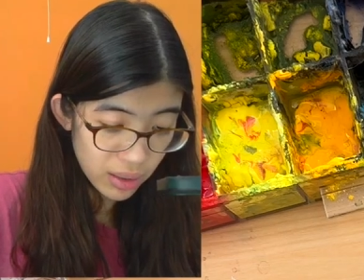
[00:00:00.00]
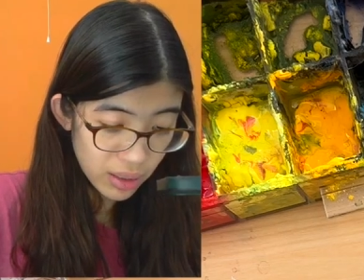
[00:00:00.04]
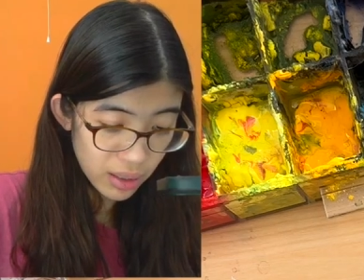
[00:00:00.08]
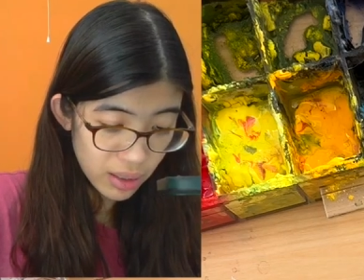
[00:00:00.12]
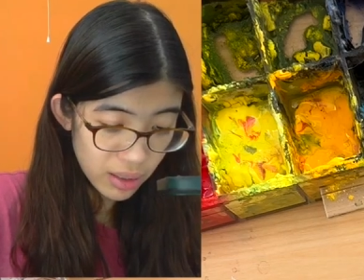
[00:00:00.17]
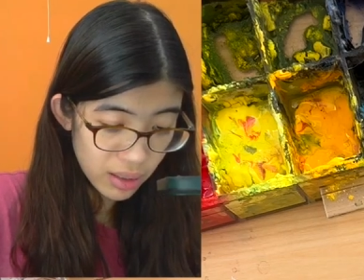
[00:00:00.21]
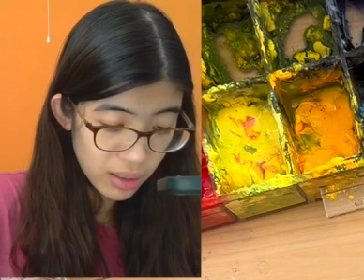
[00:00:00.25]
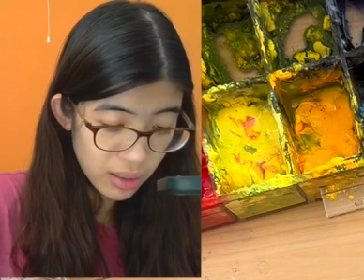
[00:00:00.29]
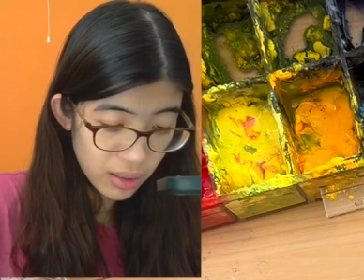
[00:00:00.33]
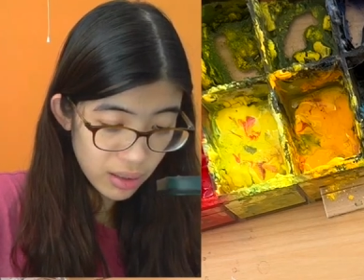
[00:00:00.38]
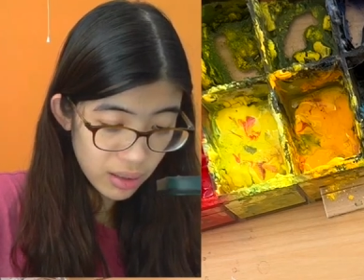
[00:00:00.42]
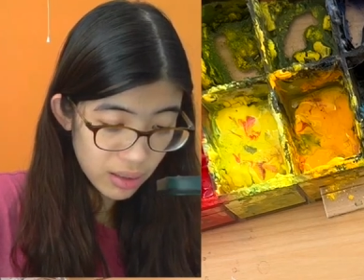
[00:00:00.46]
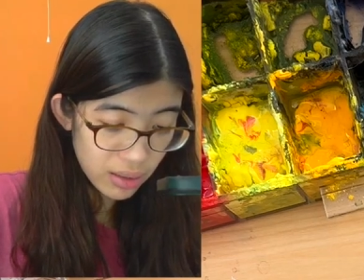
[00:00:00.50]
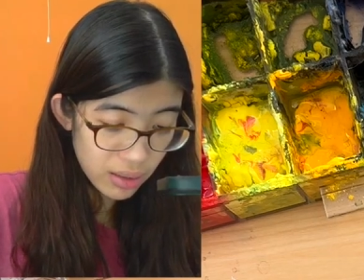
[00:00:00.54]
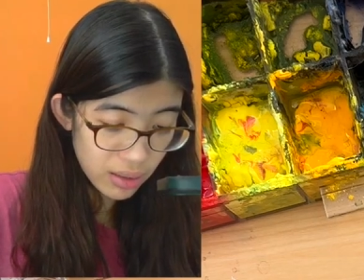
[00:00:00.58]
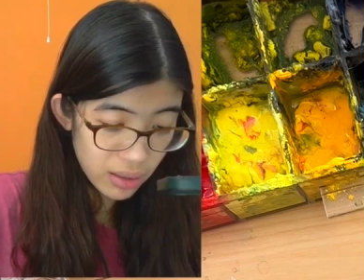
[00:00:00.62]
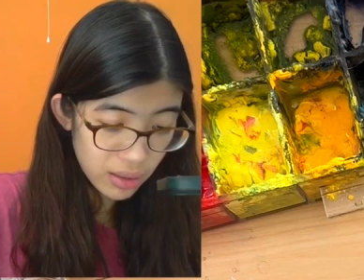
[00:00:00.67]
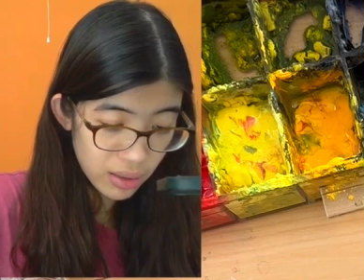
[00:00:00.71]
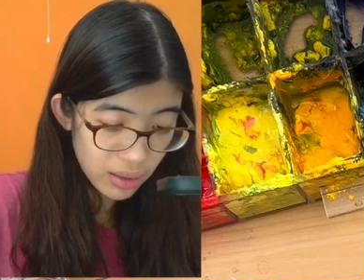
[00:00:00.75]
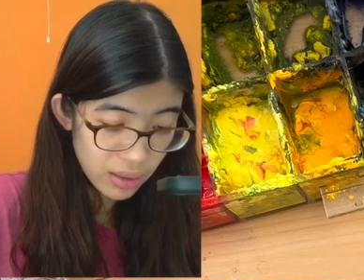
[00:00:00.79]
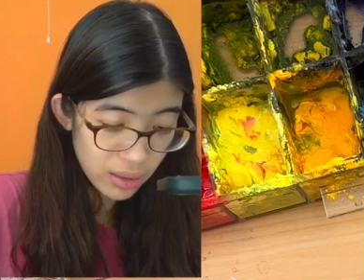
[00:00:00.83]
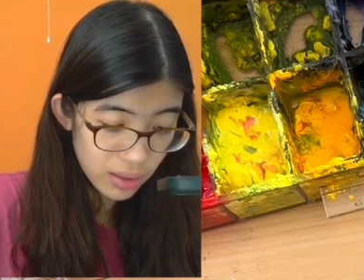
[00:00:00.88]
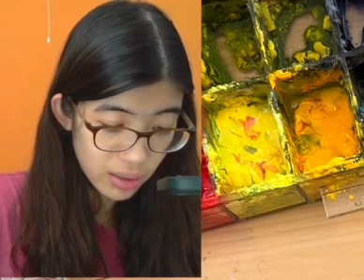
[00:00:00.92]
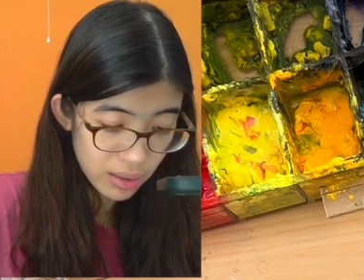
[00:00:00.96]
Go.
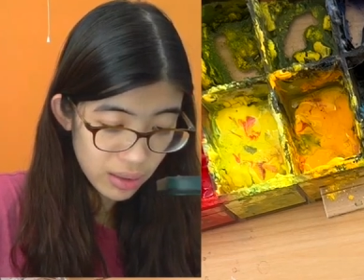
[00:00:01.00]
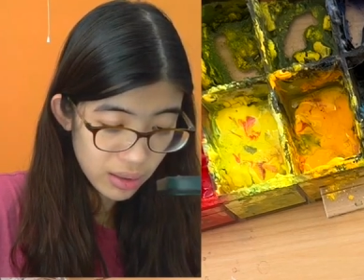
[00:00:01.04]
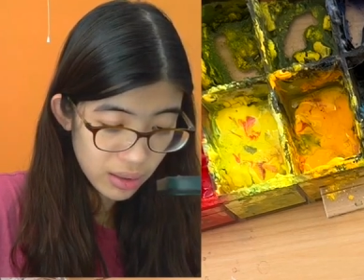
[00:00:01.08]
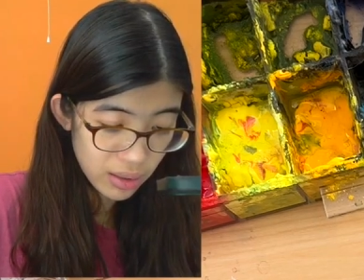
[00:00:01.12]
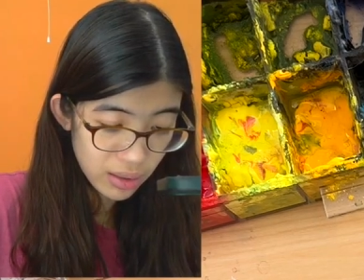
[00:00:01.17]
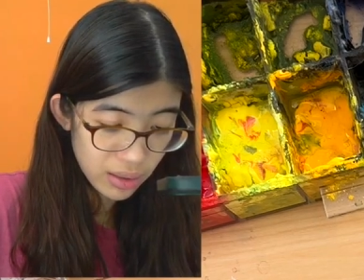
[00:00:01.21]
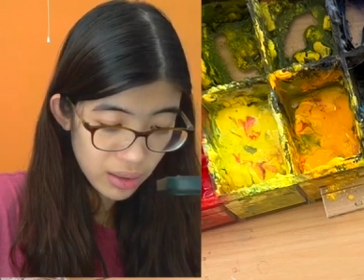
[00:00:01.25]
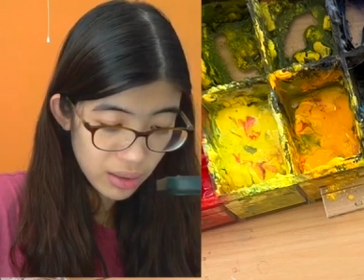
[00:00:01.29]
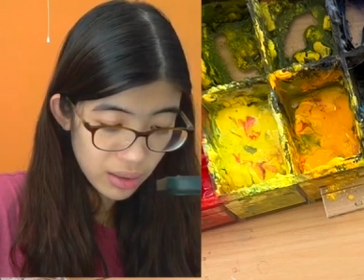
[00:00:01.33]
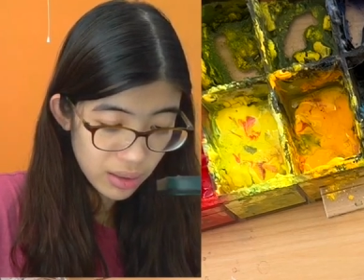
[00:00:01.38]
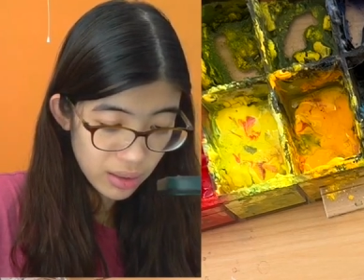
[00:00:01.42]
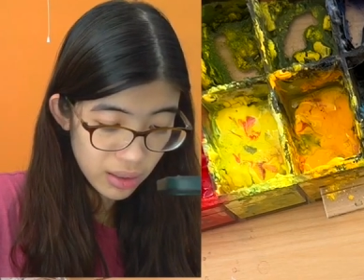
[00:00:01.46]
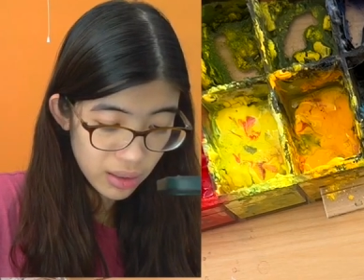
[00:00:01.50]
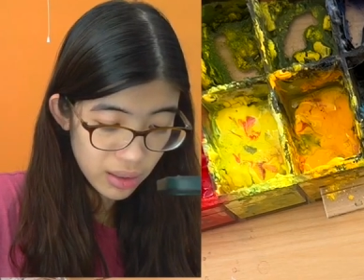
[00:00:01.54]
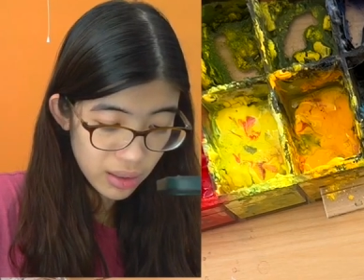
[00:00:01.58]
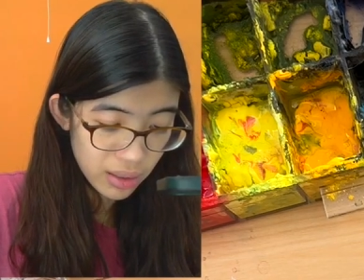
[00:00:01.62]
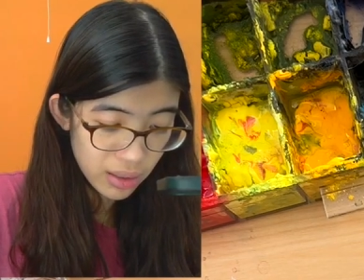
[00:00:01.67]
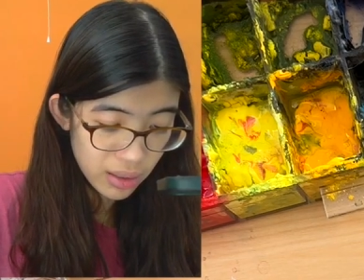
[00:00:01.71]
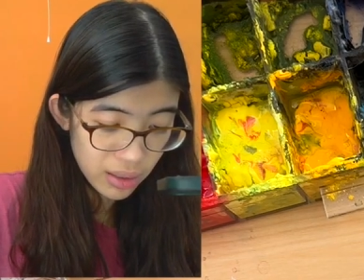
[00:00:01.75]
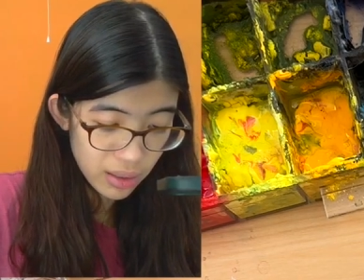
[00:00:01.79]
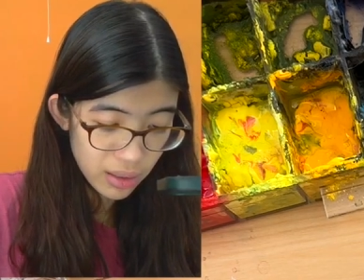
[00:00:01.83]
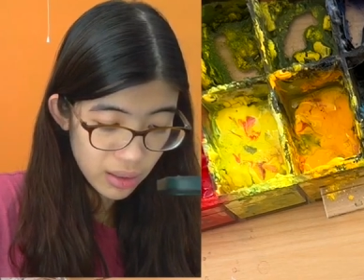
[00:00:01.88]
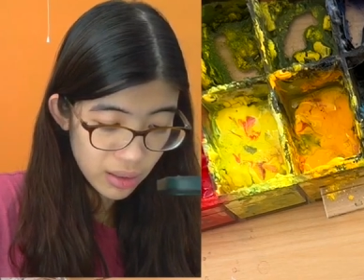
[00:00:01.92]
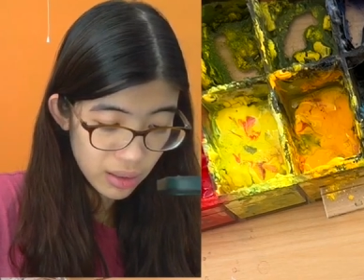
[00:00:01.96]

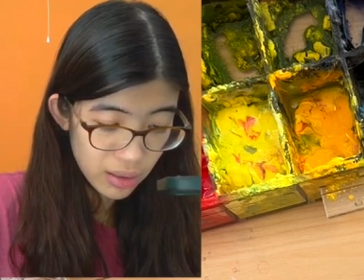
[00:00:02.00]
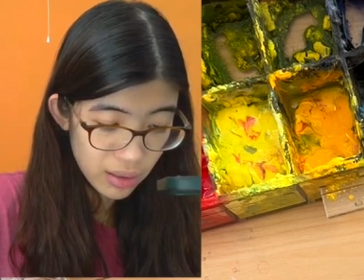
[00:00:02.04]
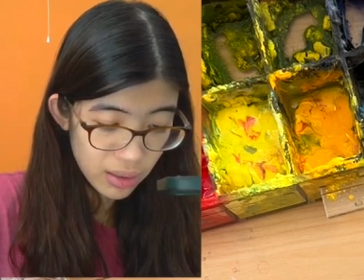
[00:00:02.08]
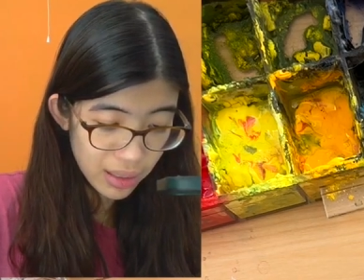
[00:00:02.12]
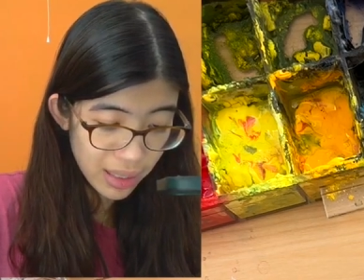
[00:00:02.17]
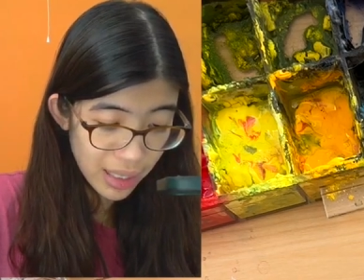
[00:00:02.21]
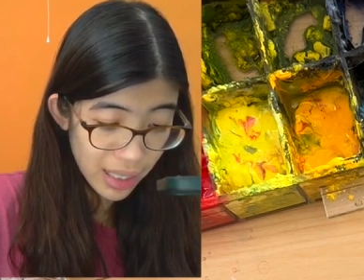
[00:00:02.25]
Look